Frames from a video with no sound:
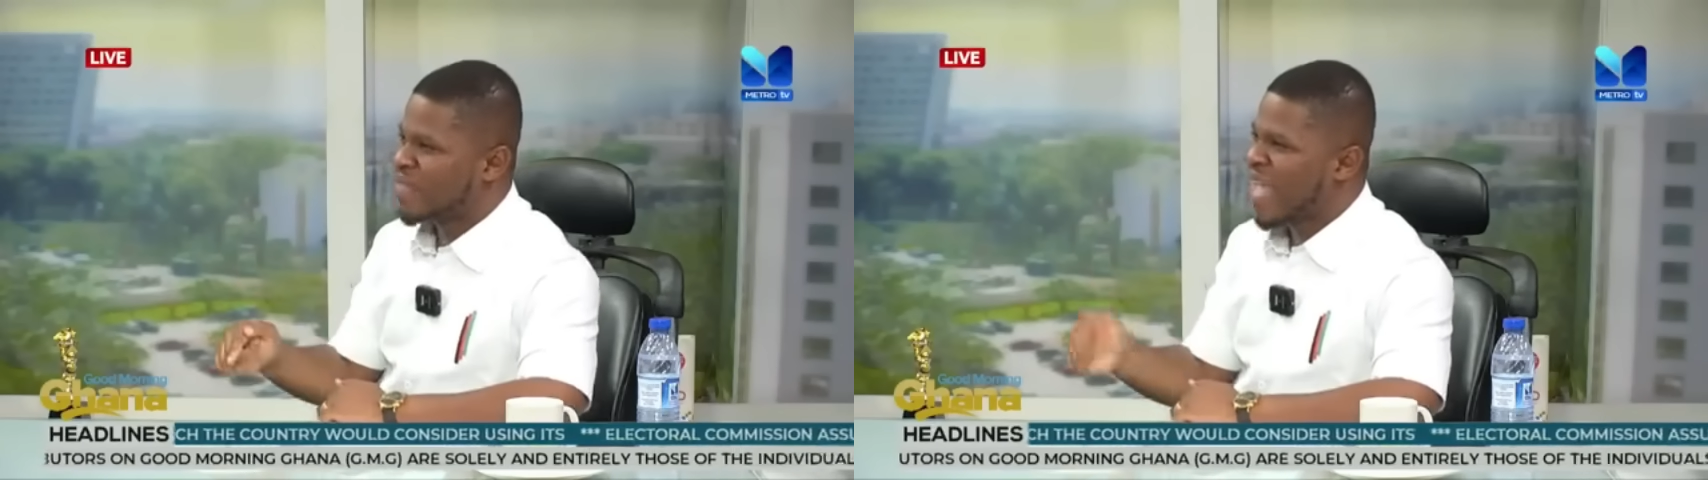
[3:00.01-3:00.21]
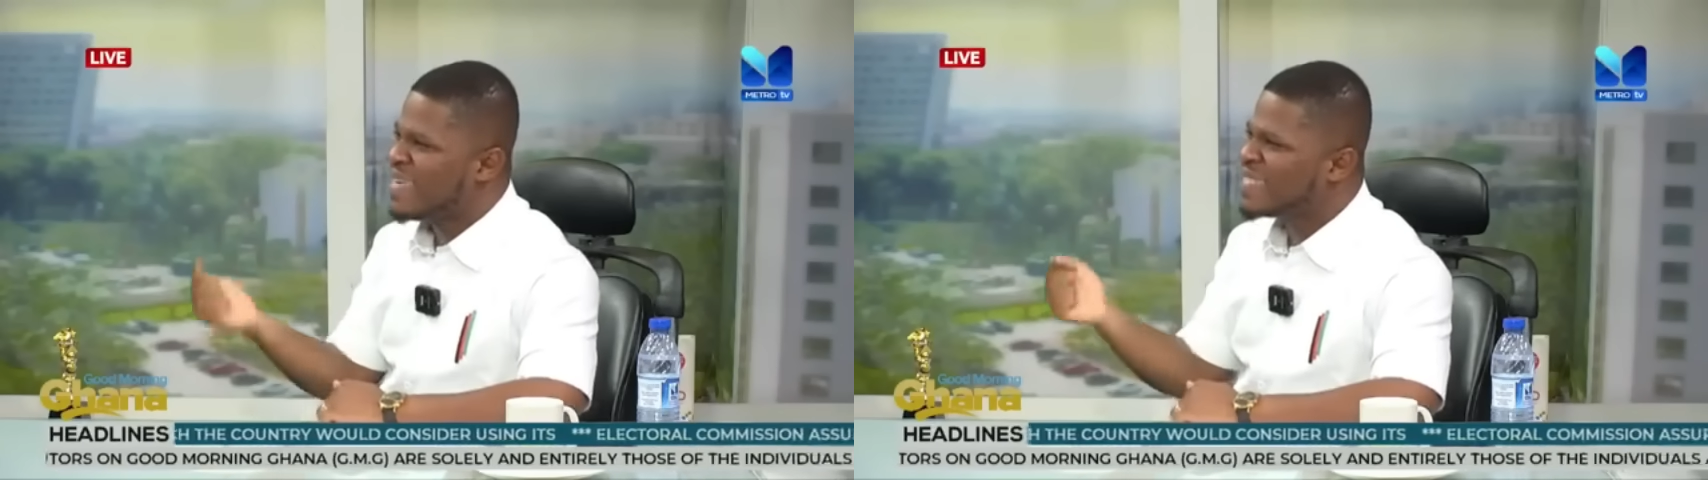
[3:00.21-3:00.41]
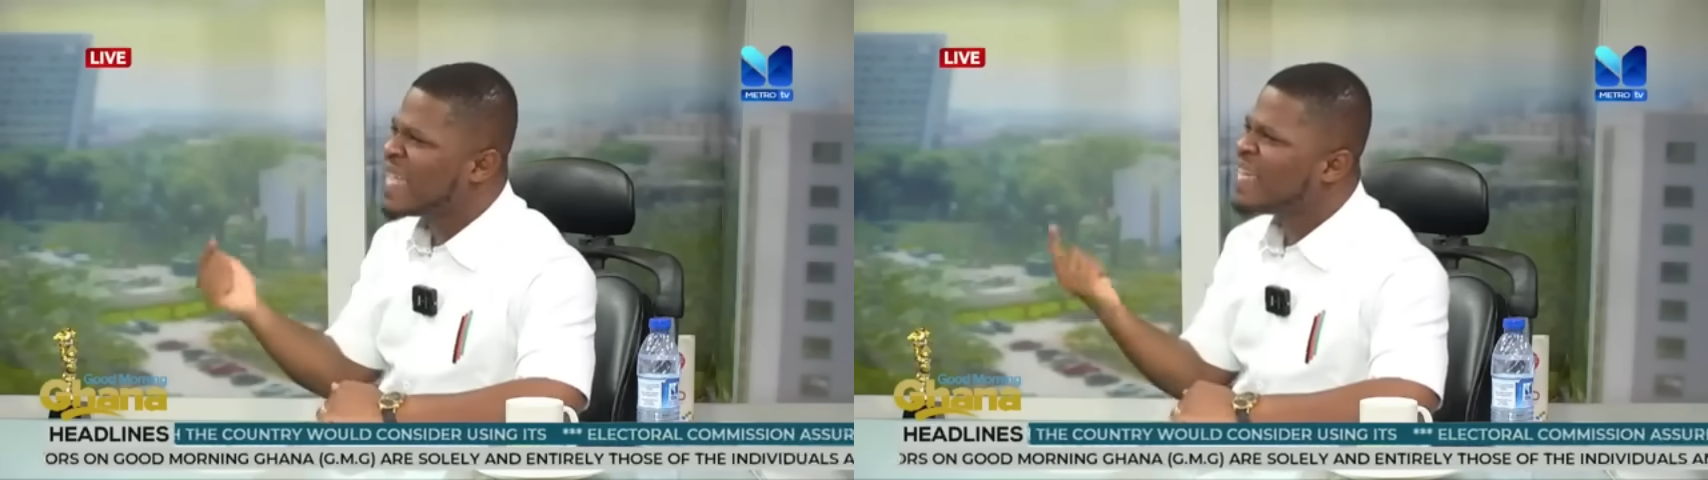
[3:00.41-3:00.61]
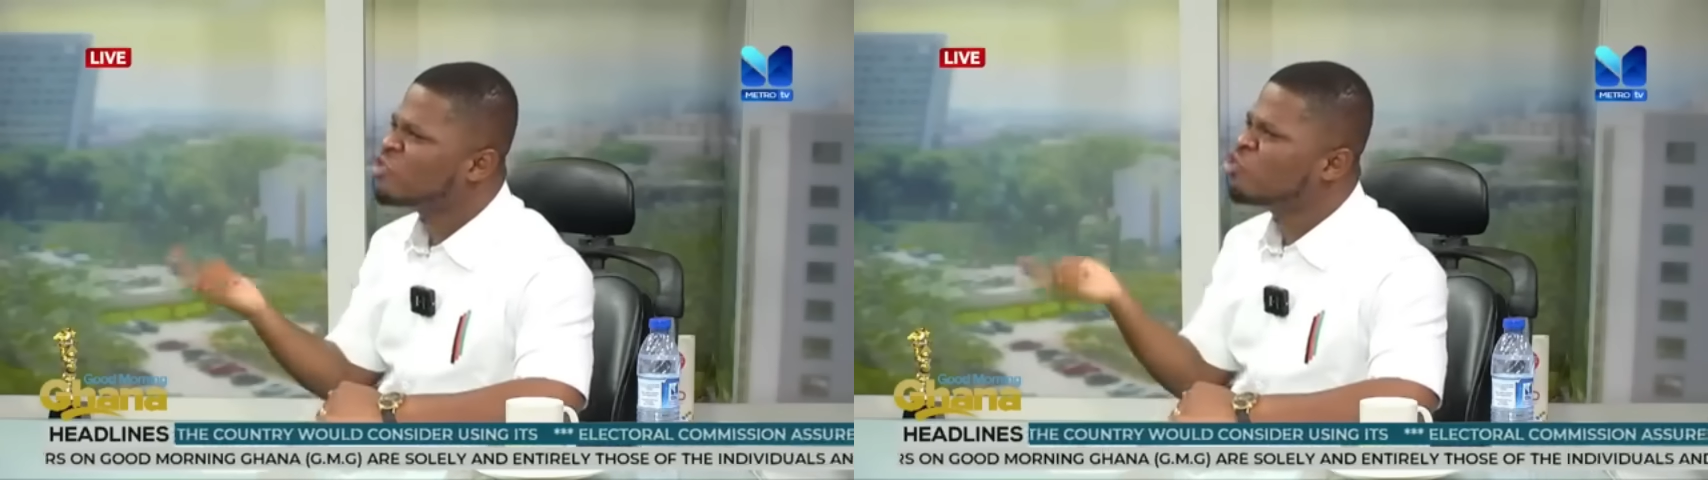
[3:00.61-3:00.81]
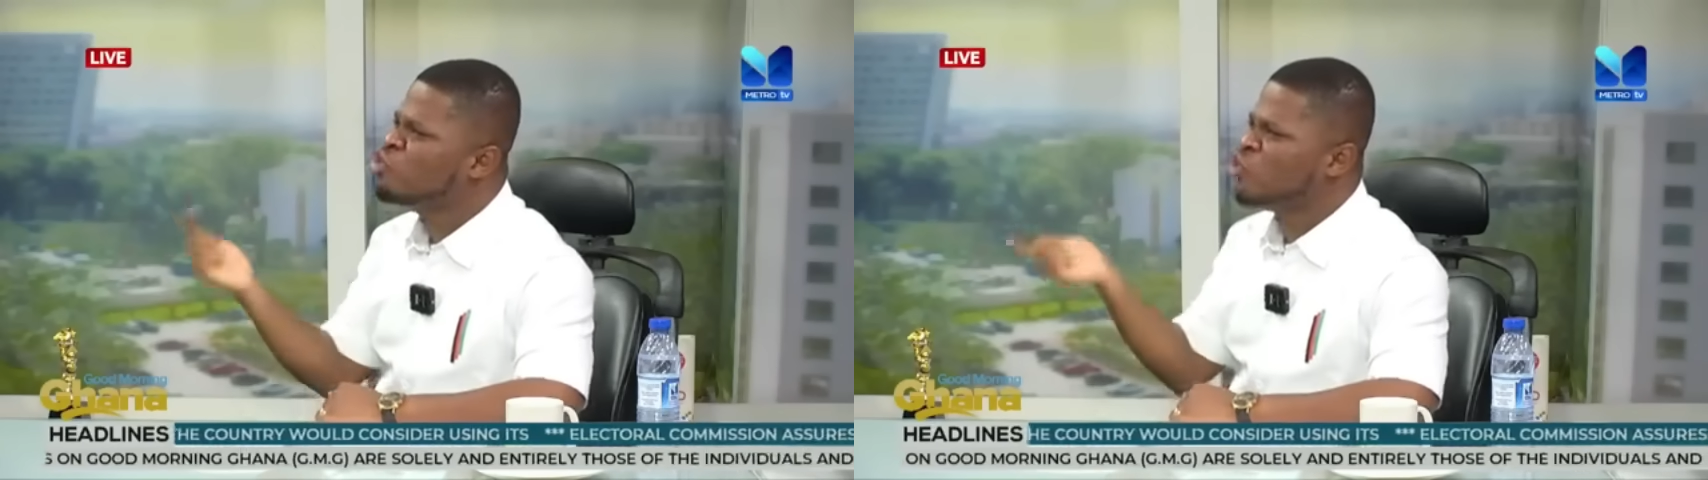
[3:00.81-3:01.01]
and
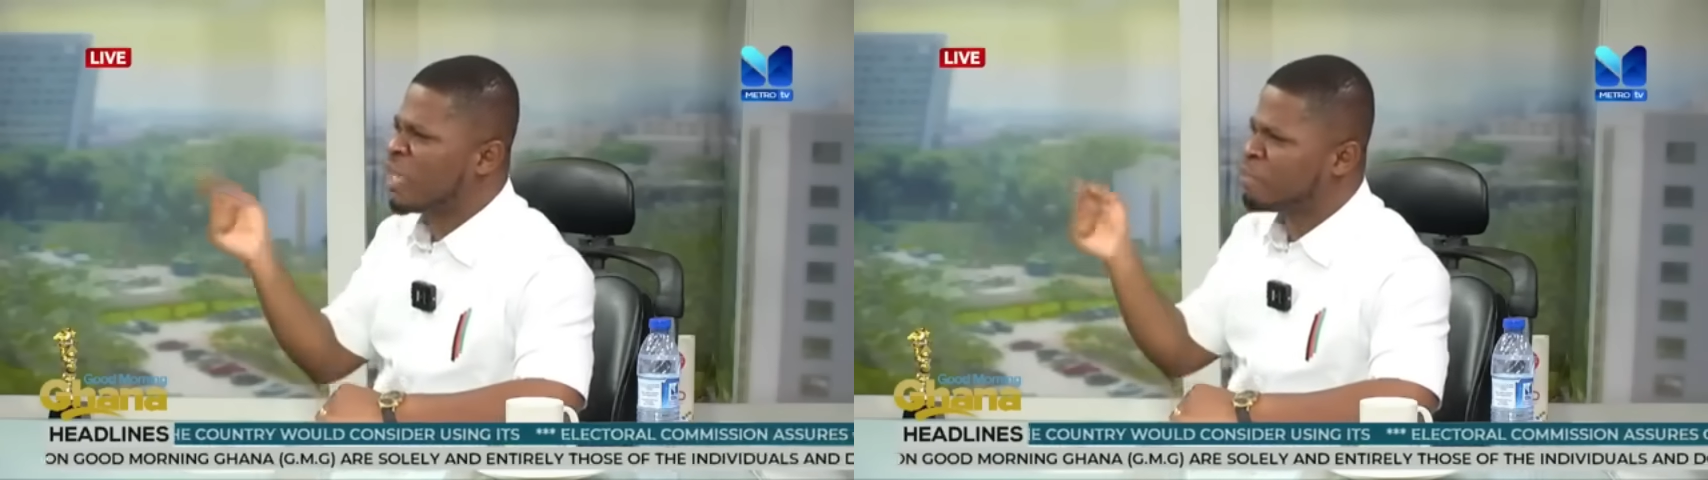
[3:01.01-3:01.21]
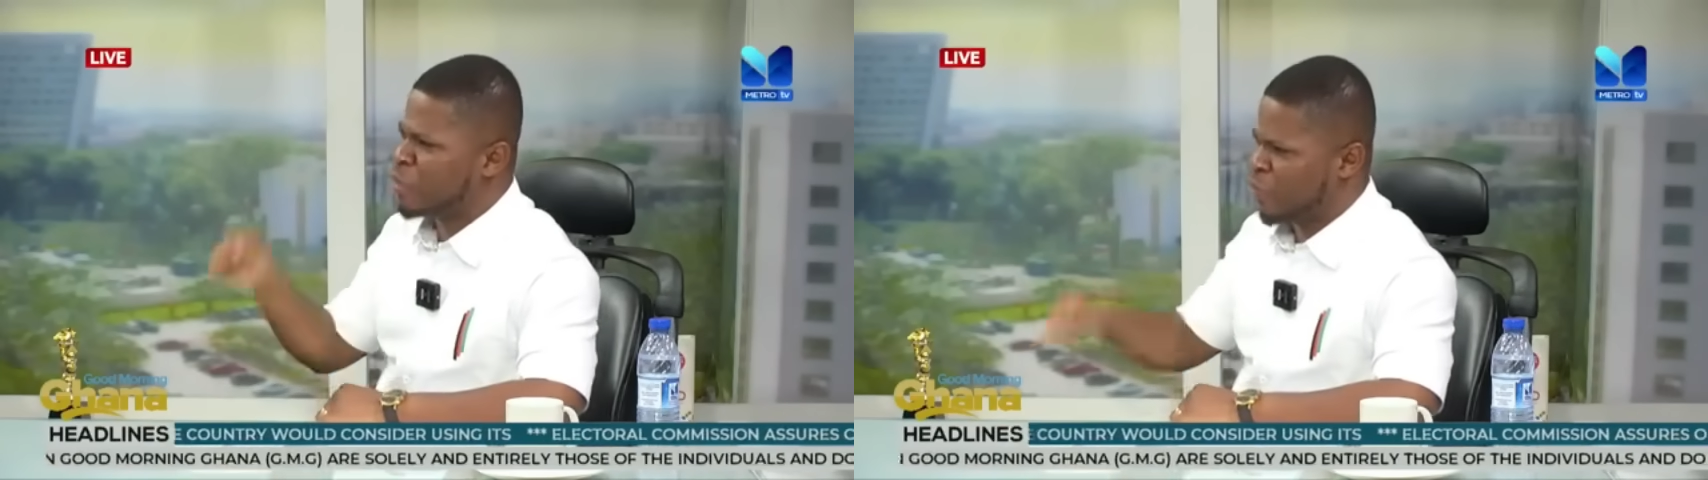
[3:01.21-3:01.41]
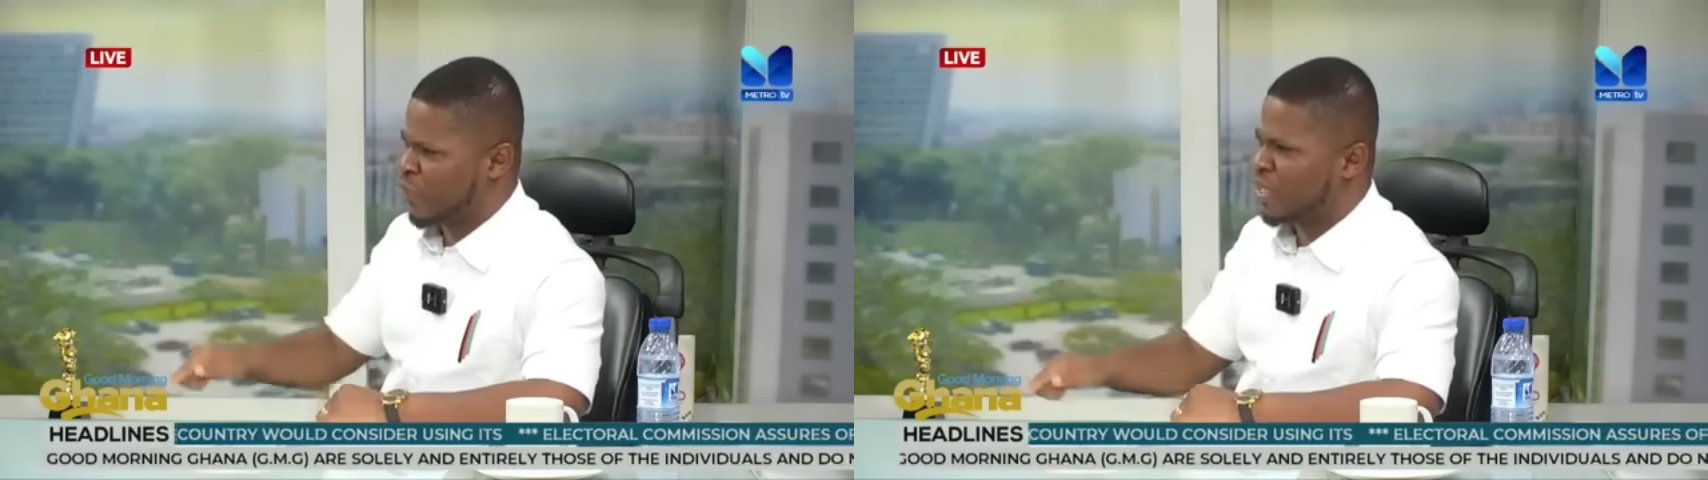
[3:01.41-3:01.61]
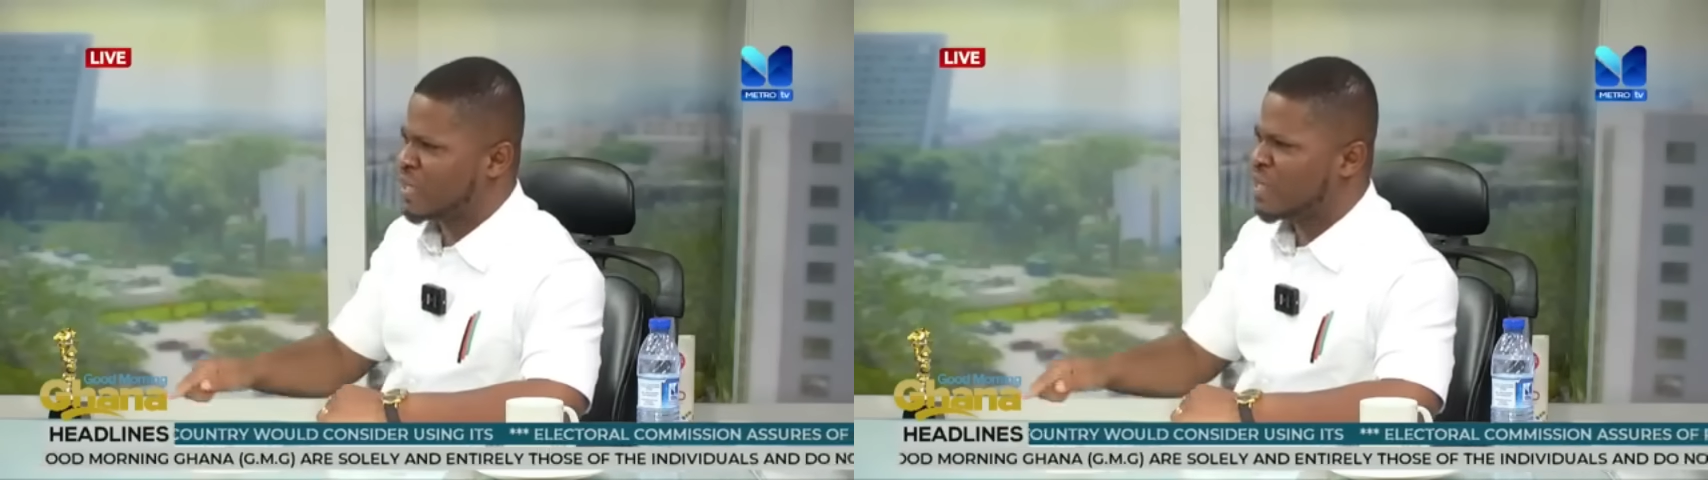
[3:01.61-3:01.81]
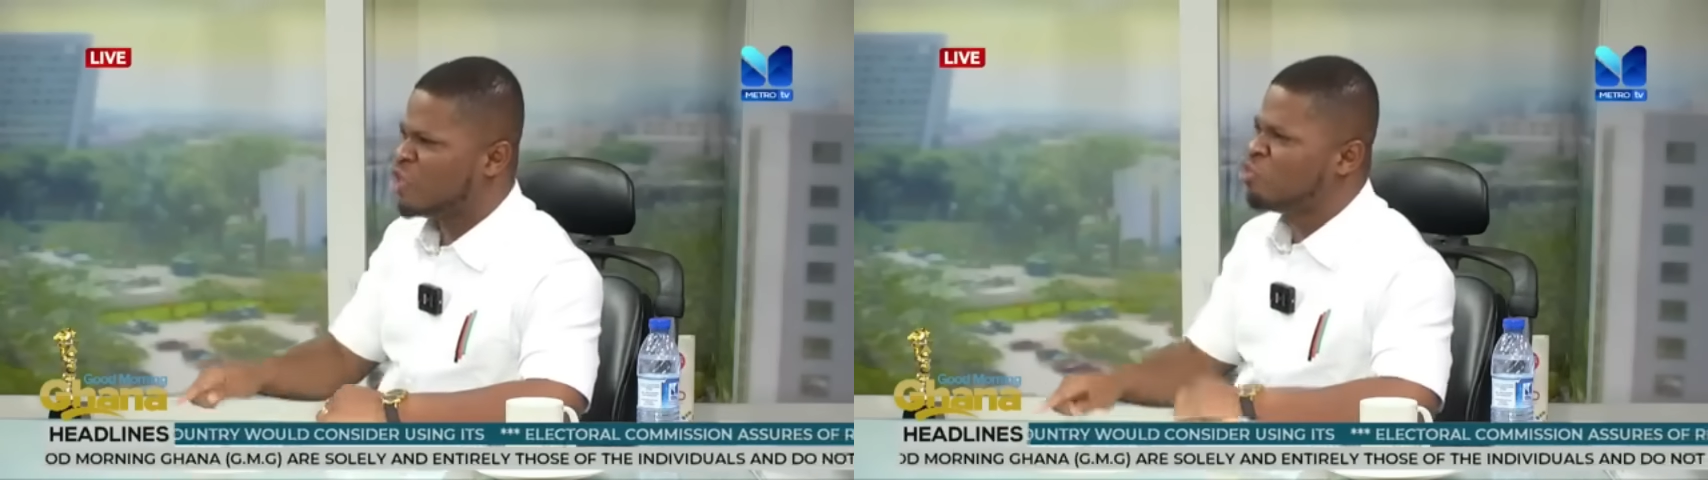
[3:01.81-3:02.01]
decided to use the profits